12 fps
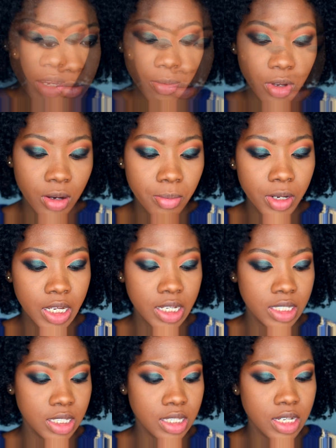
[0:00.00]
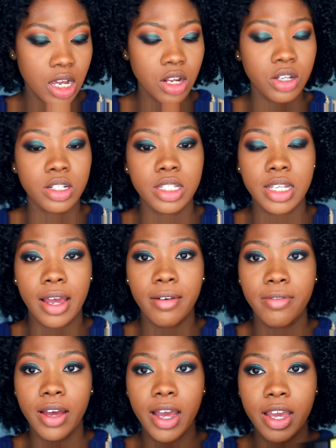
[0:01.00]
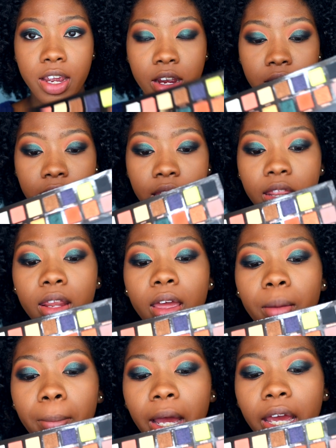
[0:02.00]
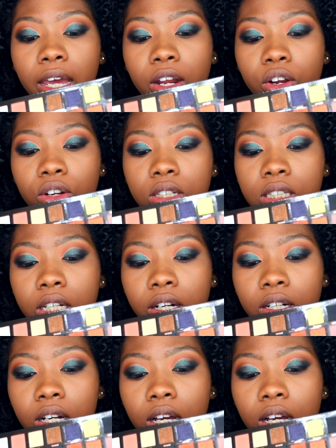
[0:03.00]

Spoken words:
I'm going to place this color Sapphire in my inner tear